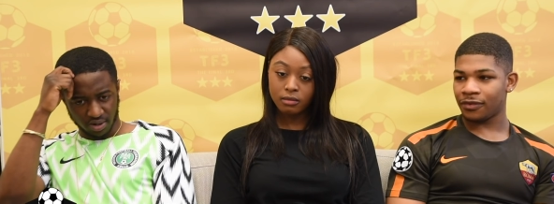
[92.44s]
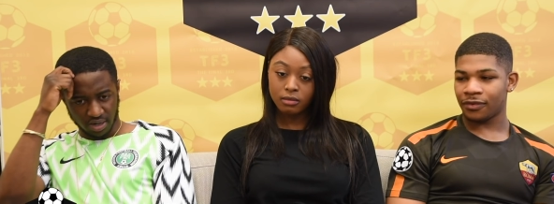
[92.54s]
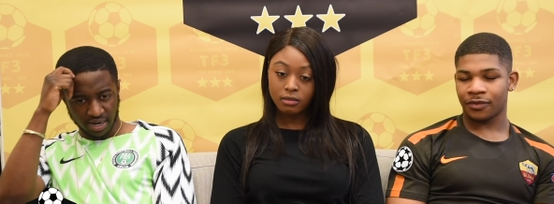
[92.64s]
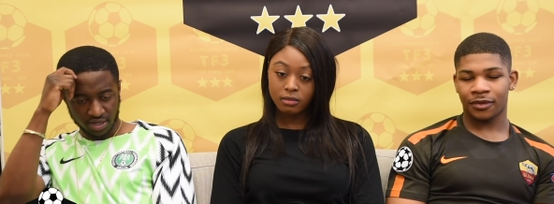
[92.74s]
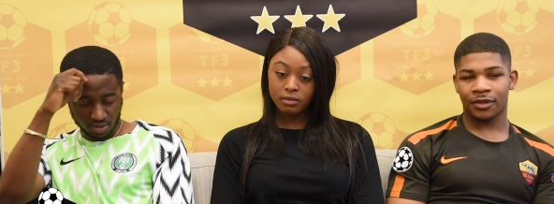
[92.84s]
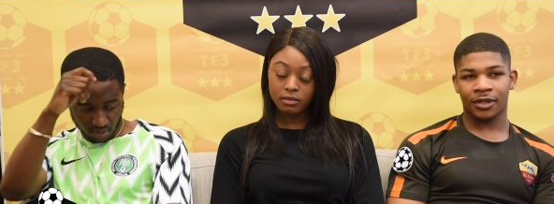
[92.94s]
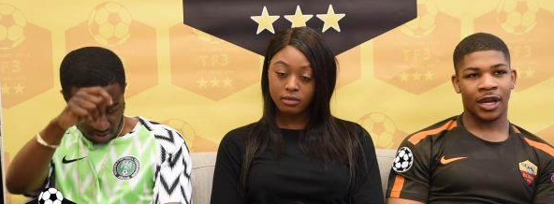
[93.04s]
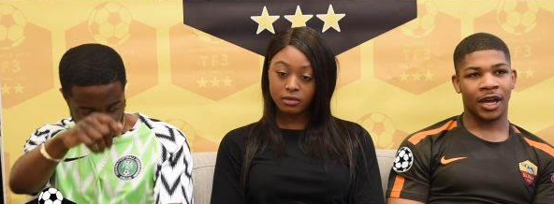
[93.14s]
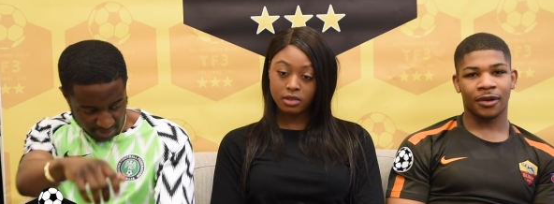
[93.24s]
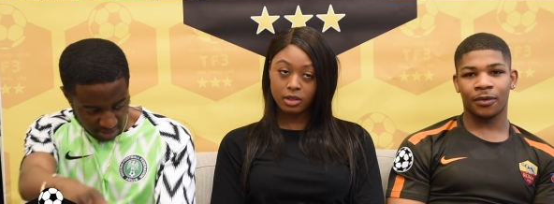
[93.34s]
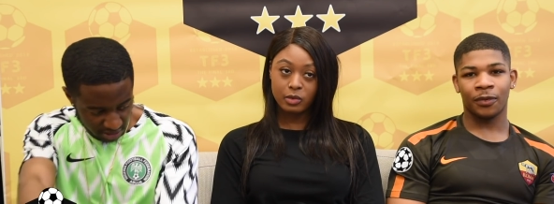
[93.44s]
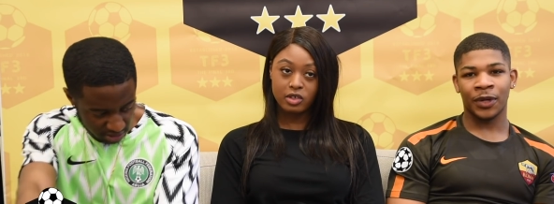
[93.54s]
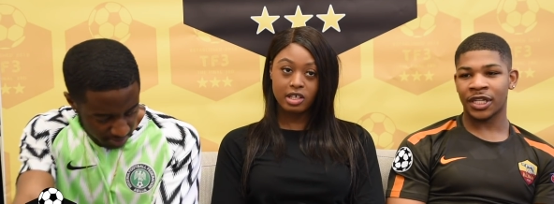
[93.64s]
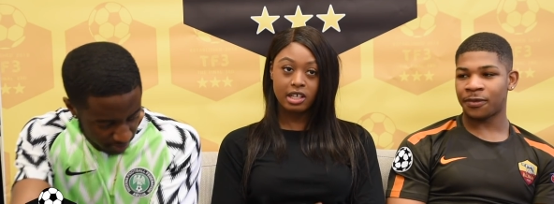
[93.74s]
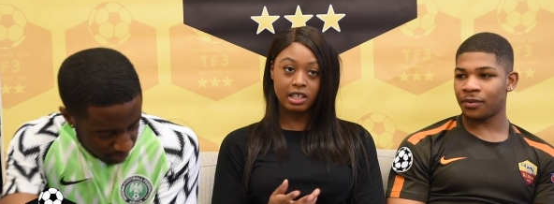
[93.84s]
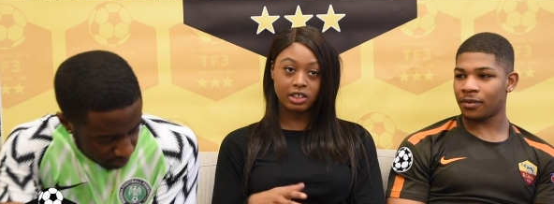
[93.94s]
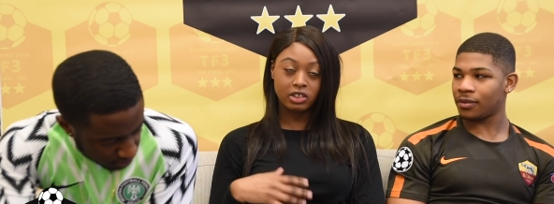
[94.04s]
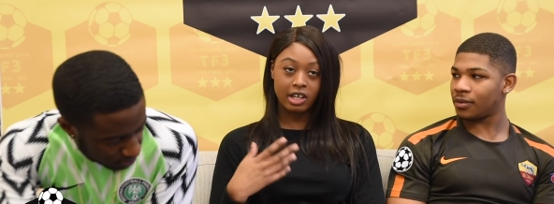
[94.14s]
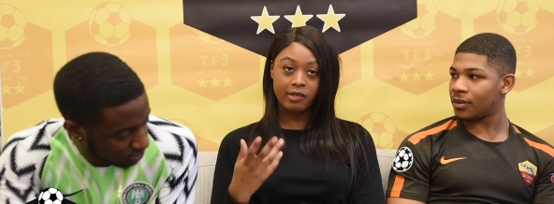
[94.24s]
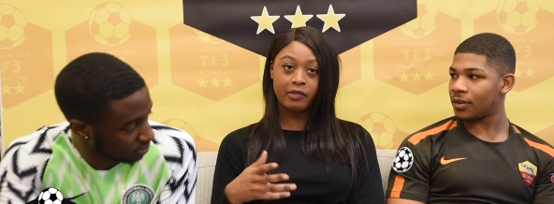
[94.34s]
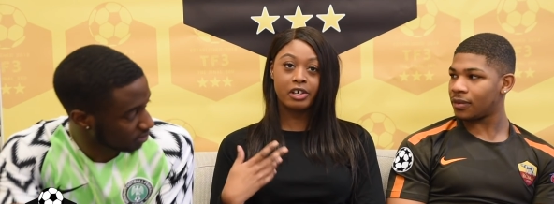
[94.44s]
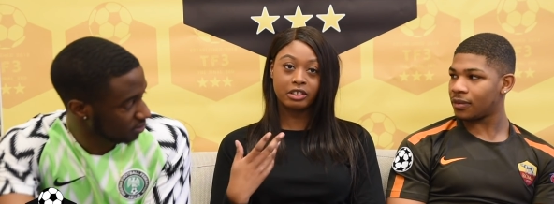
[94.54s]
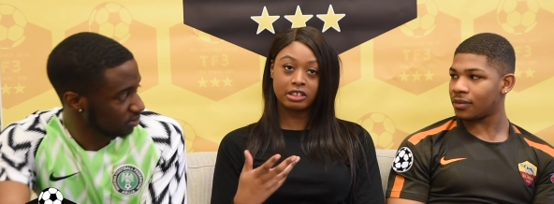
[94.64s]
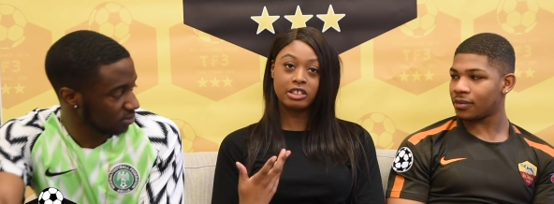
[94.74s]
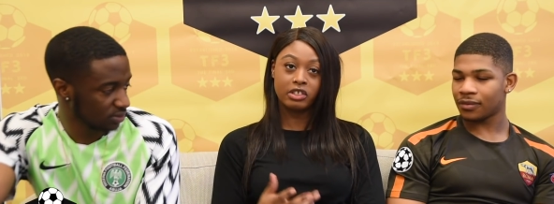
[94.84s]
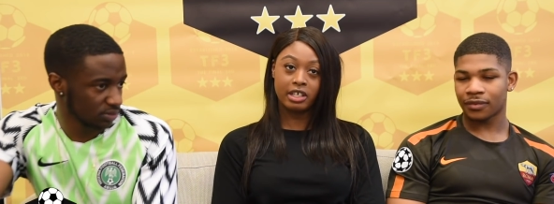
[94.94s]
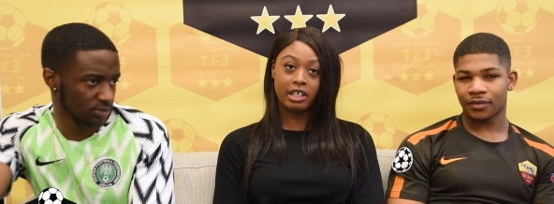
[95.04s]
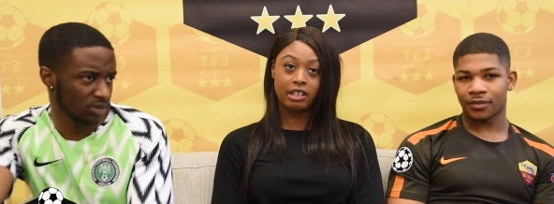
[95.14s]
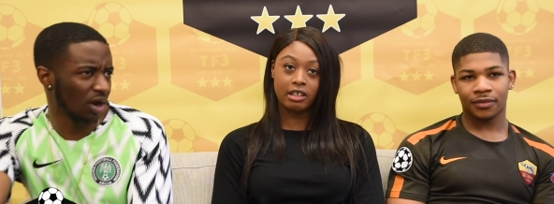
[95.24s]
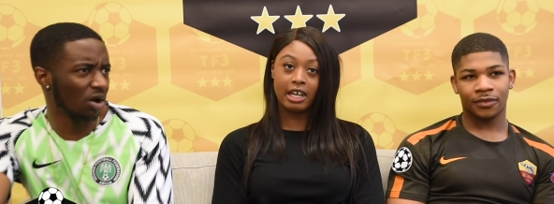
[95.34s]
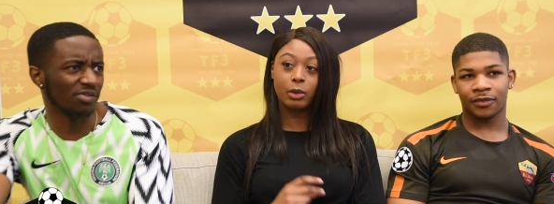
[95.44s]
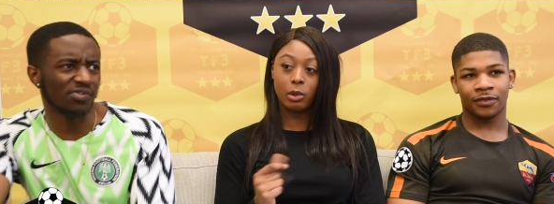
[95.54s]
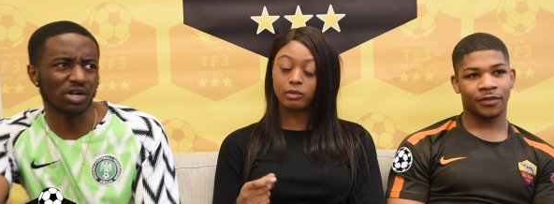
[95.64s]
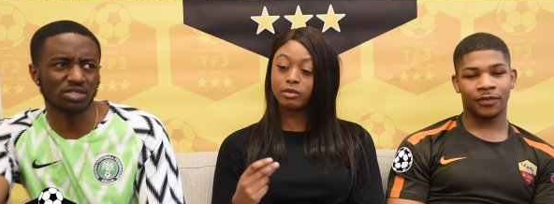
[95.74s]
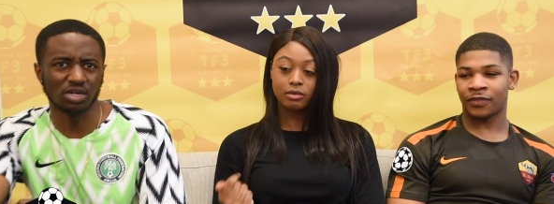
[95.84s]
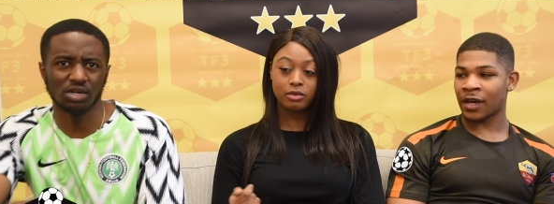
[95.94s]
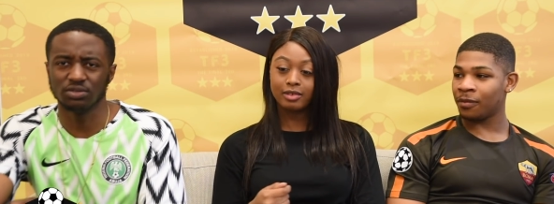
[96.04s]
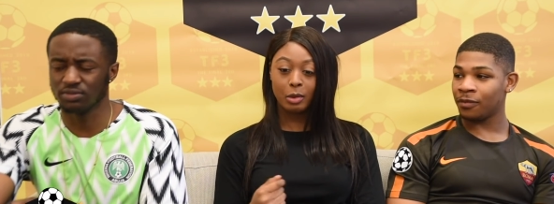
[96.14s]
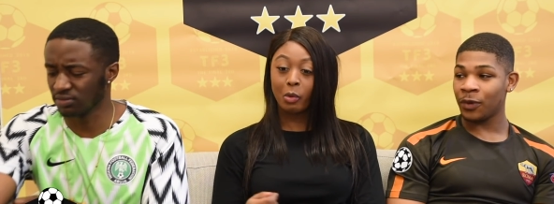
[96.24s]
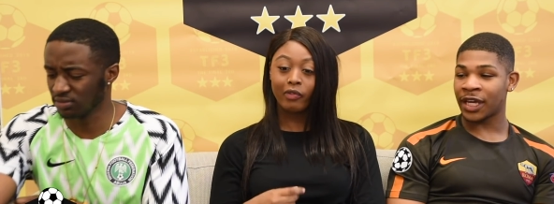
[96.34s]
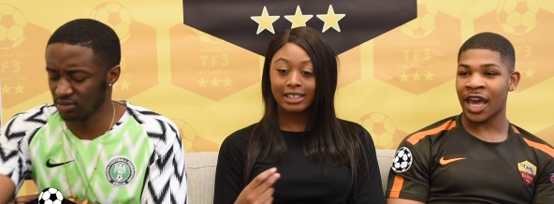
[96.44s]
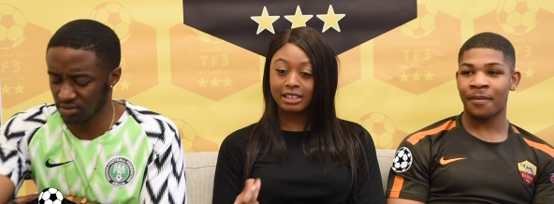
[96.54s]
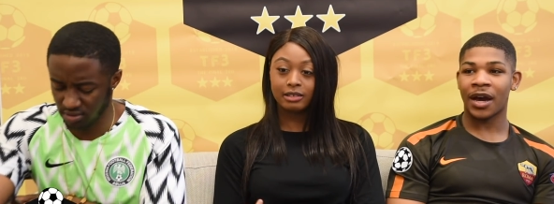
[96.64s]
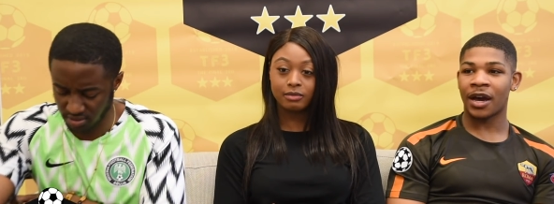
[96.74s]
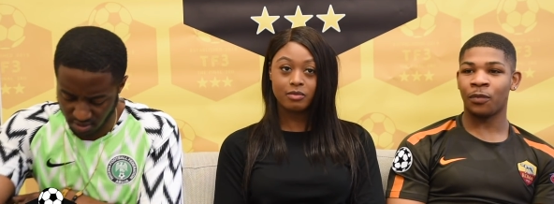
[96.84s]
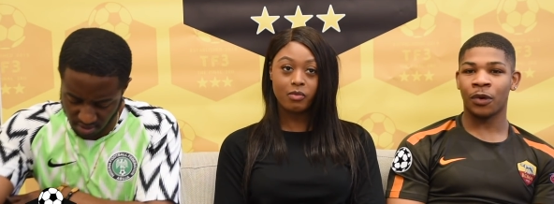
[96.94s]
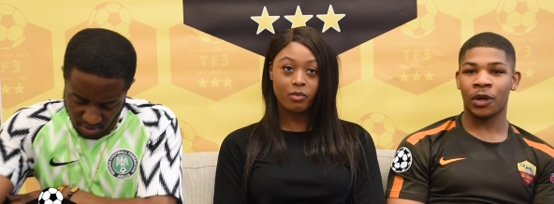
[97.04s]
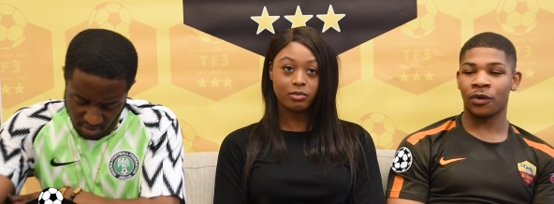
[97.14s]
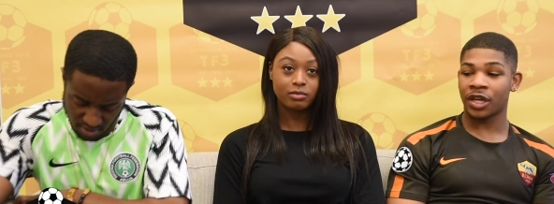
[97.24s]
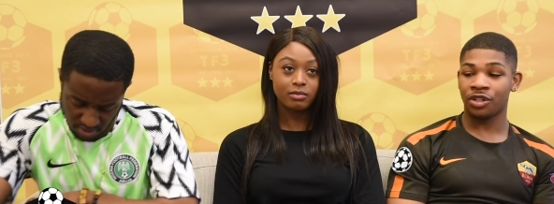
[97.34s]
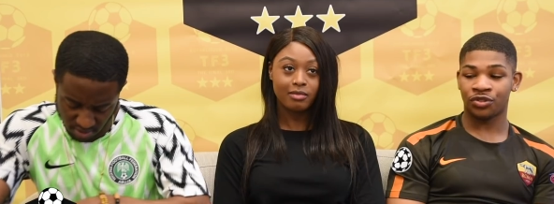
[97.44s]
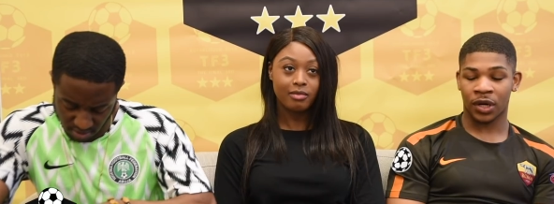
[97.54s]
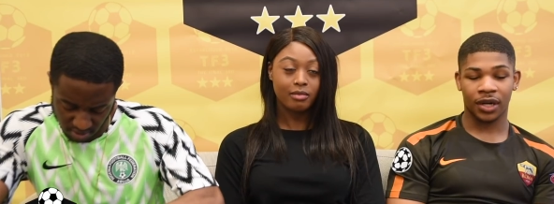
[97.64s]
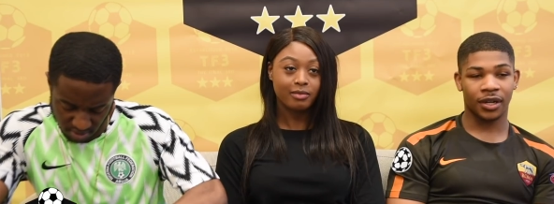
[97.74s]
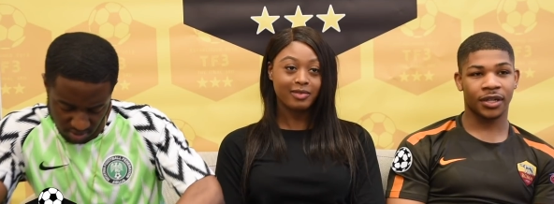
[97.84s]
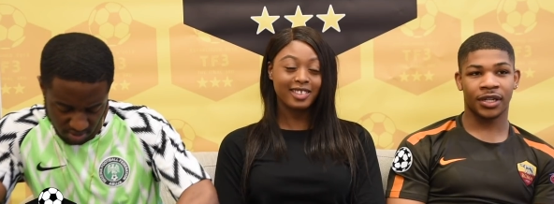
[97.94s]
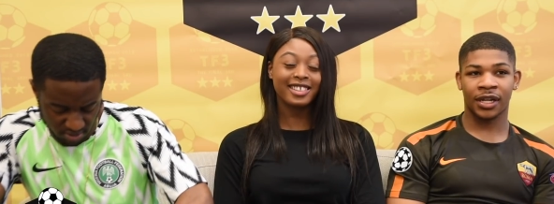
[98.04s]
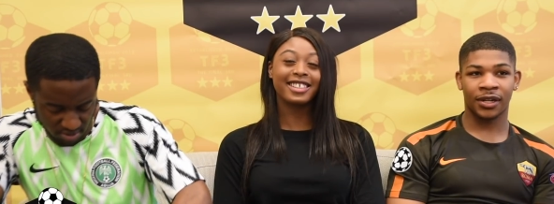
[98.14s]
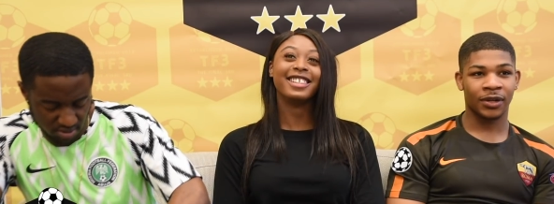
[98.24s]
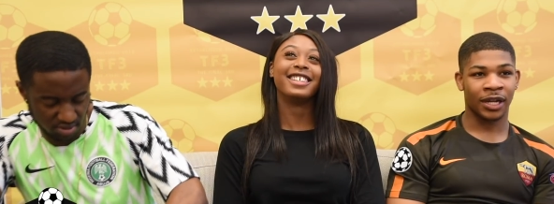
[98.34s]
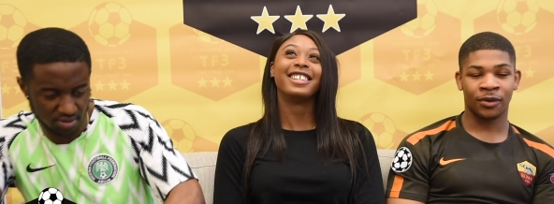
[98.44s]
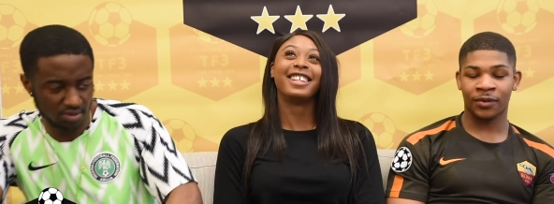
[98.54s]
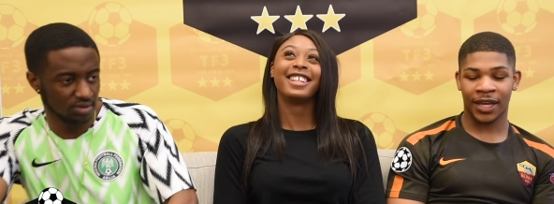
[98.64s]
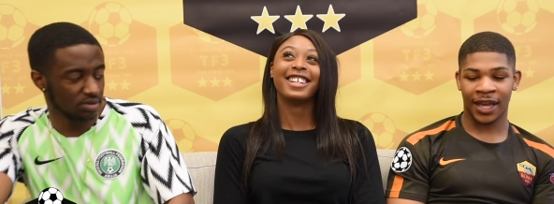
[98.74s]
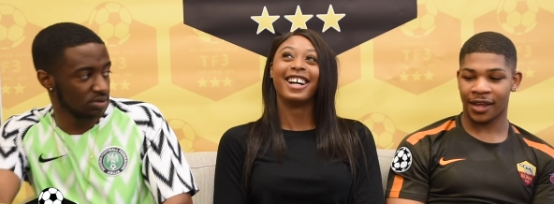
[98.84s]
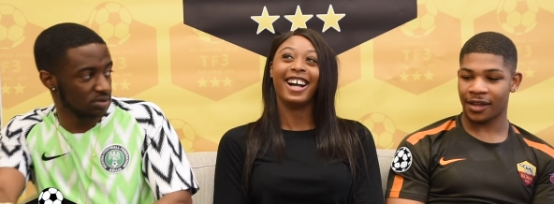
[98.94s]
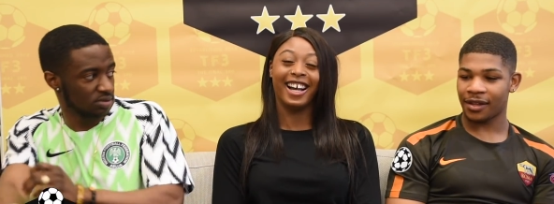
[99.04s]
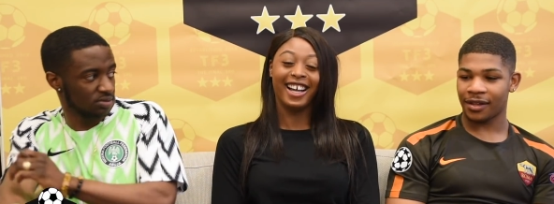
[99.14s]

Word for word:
Speaker 1: on the line towards him. So we, said say they
Speaker 2: started faster than United.
Speaker 1: i like not faster. Um, we came out and we were looking drunk. I don't get.